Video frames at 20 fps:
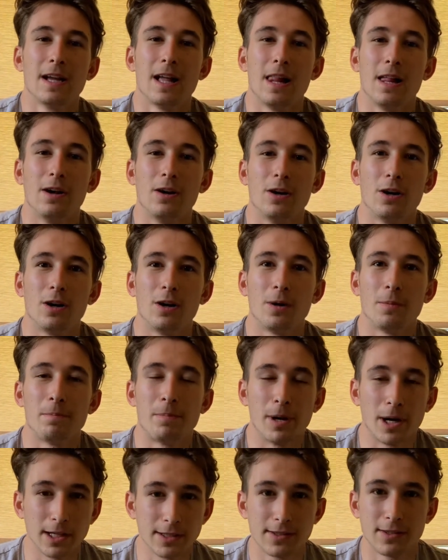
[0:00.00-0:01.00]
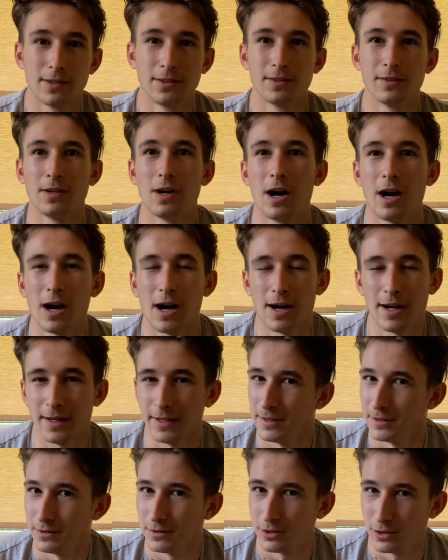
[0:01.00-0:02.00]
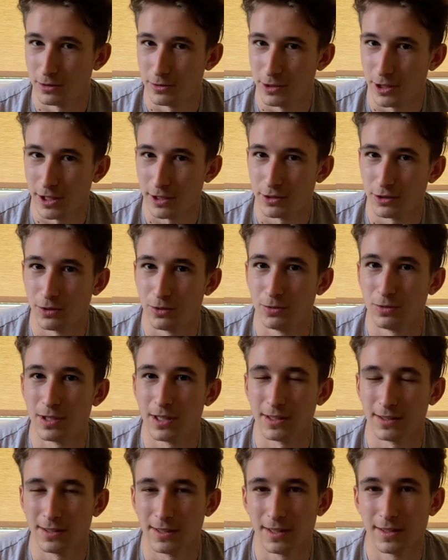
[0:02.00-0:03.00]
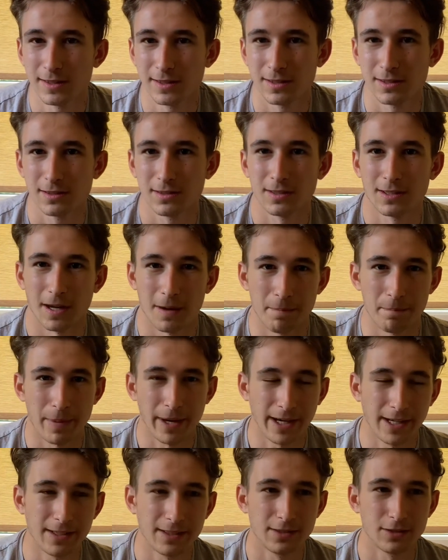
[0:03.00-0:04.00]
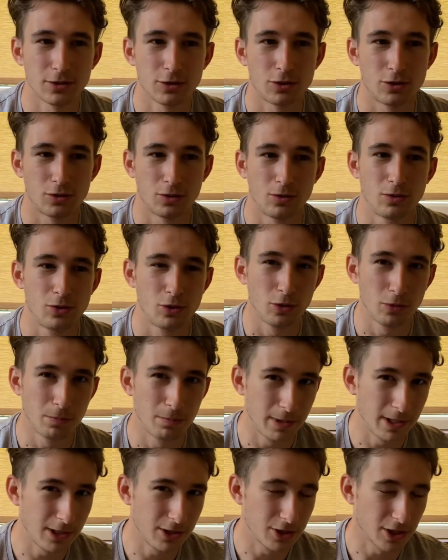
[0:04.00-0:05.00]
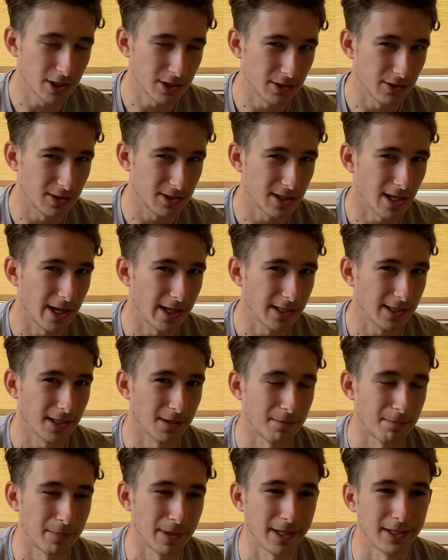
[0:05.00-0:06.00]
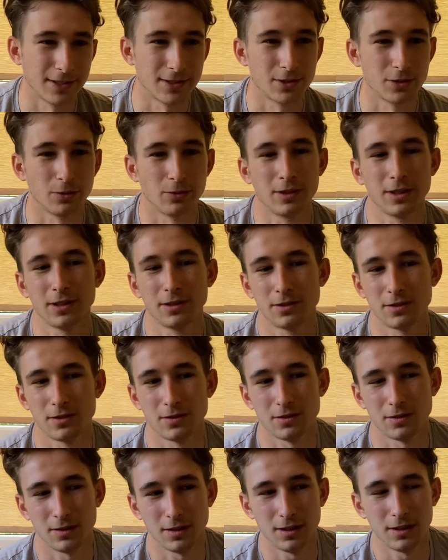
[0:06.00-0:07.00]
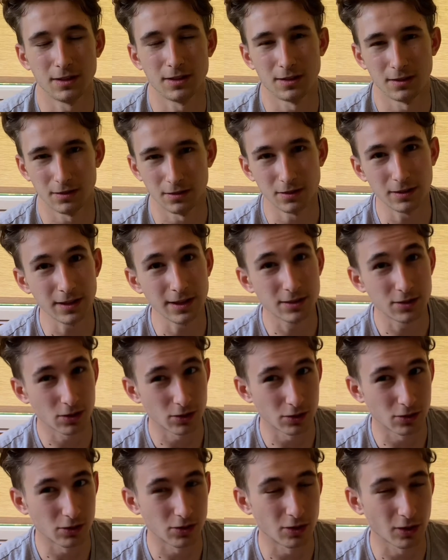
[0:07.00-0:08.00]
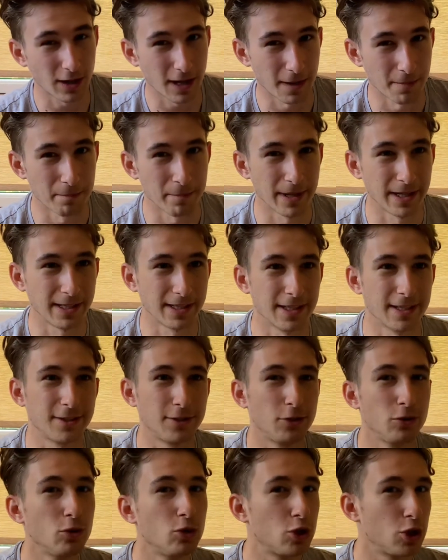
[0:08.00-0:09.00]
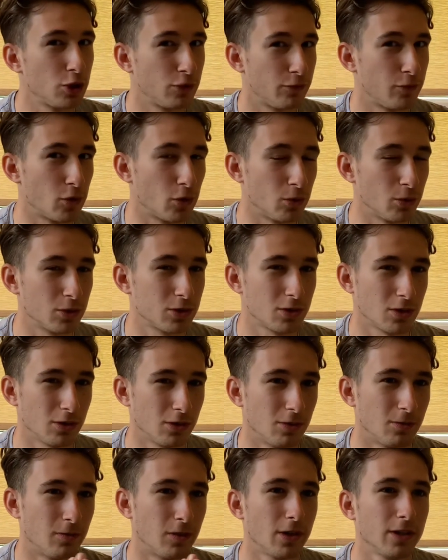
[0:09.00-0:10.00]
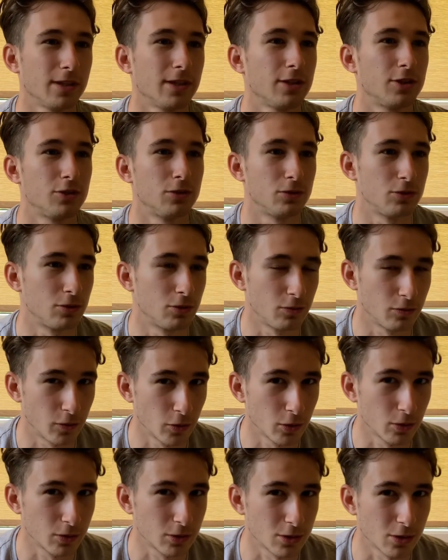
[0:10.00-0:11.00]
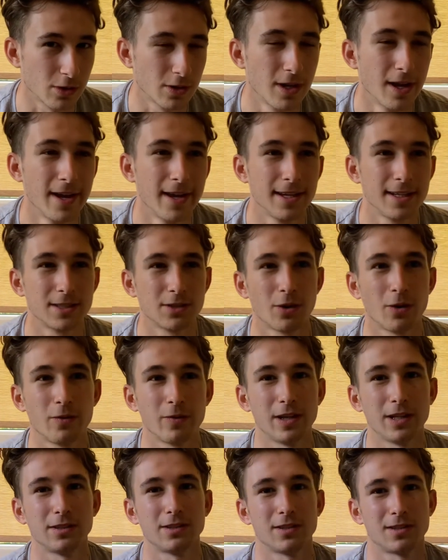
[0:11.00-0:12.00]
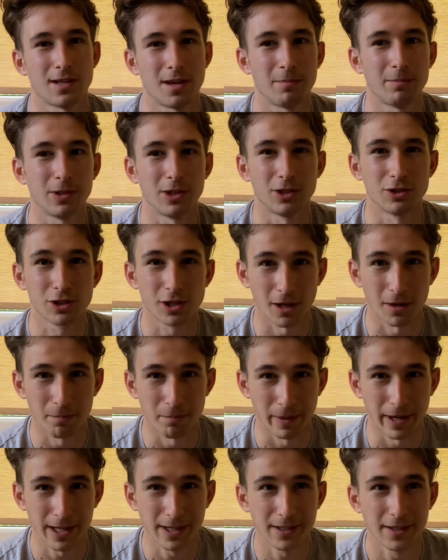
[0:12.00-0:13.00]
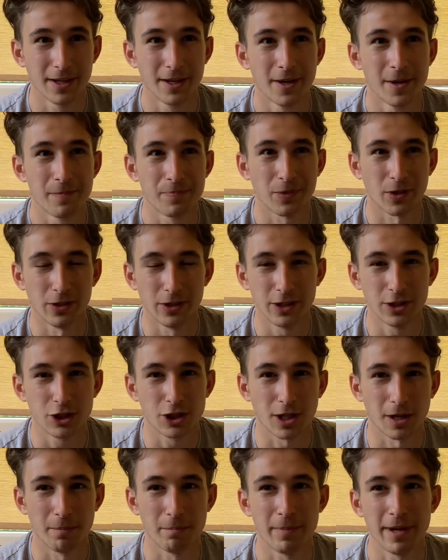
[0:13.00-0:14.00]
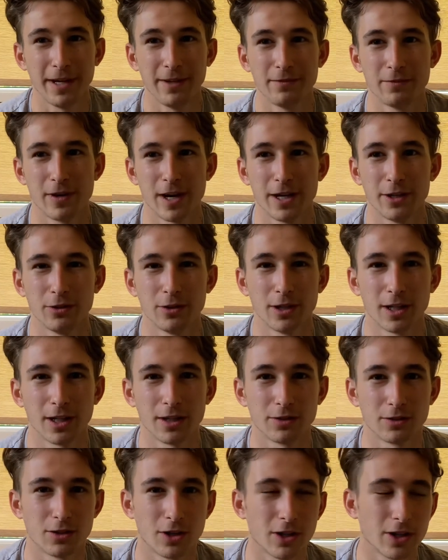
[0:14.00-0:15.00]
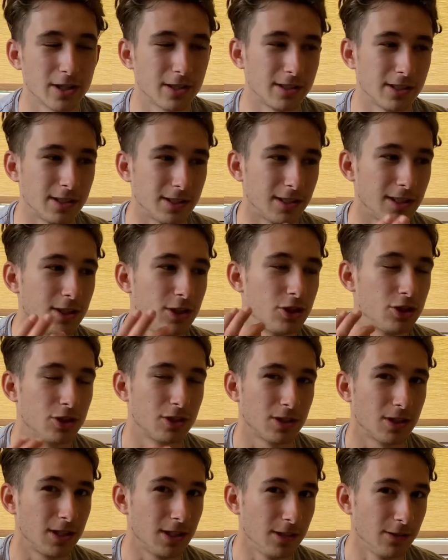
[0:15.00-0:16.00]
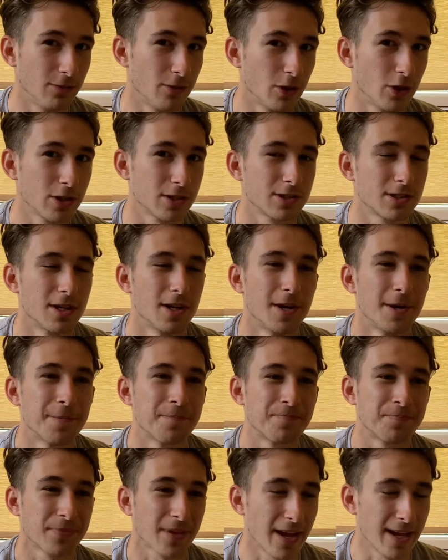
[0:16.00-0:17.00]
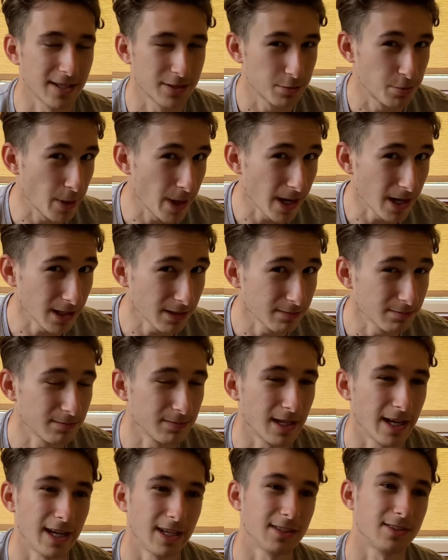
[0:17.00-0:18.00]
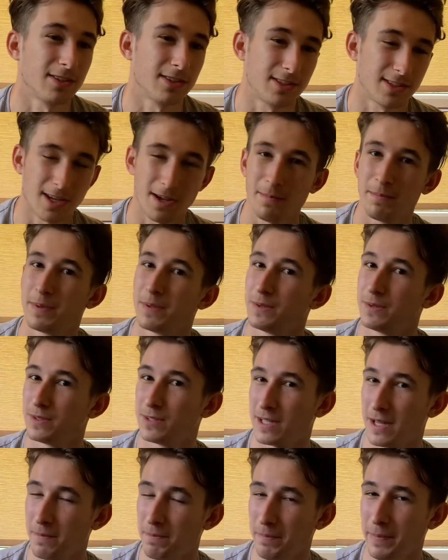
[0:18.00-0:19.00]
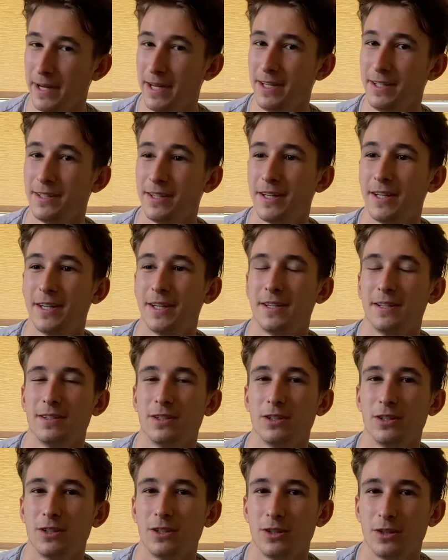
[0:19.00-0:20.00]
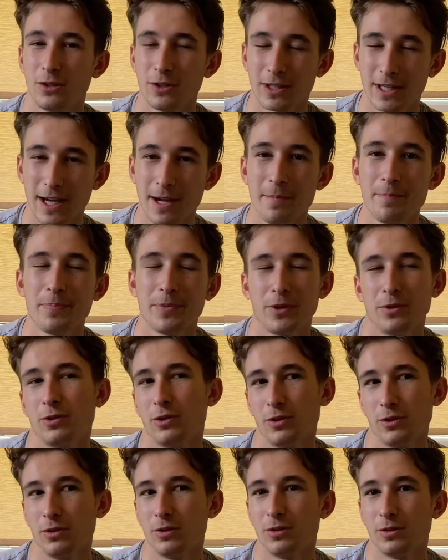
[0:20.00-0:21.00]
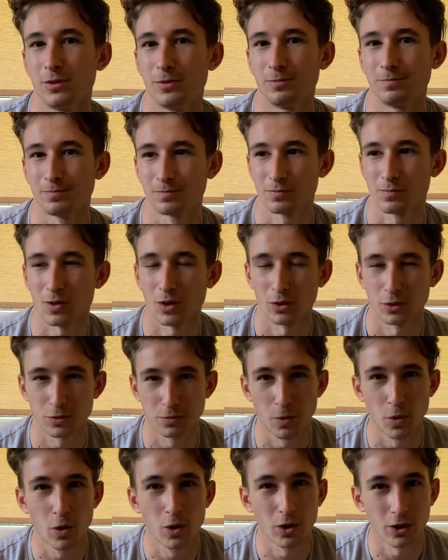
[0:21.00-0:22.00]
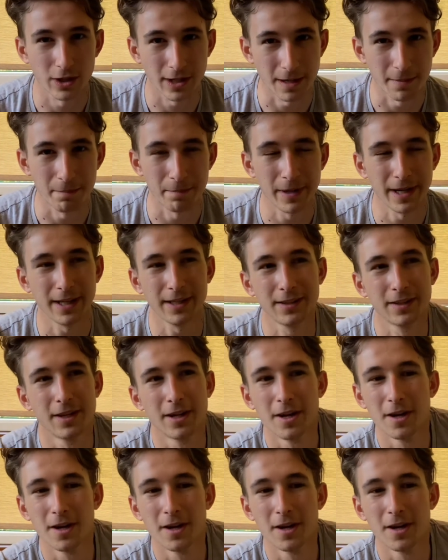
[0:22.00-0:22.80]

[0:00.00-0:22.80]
But I suggest you that this campaign should be just a side campaign. So this isn't the campaign that you should focus on. The one that you should focus on is always a sub-niche campaign, a niche campaign where you are targeting niche keywords, as well as a sub-campaign, again, or a smaller campaign.